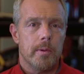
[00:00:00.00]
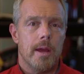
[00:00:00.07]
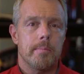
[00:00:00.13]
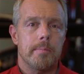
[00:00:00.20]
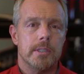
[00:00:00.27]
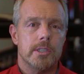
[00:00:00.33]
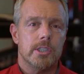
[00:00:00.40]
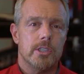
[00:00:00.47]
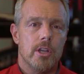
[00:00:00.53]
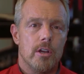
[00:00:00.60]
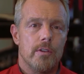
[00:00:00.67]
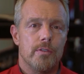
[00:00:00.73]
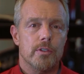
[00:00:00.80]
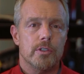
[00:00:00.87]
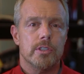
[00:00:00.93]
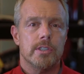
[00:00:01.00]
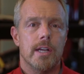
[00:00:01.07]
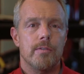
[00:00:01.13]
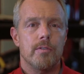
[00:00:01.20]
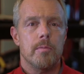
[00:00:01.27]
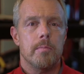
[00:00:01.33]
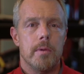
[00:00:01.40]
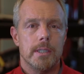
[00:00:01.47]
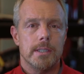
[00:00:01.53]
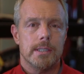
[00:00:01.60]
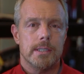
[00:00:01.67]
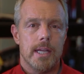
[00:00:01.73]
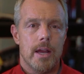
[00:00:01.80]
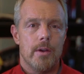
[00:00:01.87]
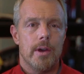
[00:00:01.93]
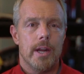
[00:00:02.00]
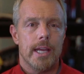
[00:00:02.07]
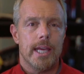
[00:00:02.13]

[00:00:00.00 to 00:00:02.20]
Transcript: but I've been stuck for several months now and